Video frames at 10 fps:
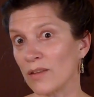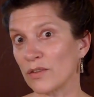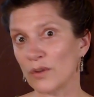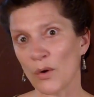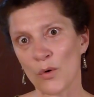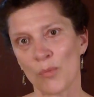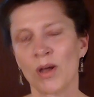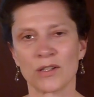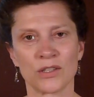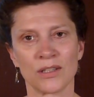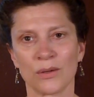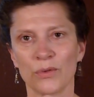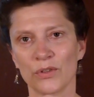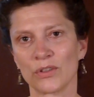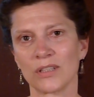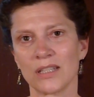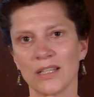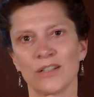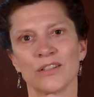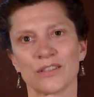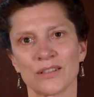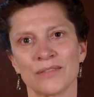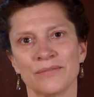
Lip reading: so much in those early years.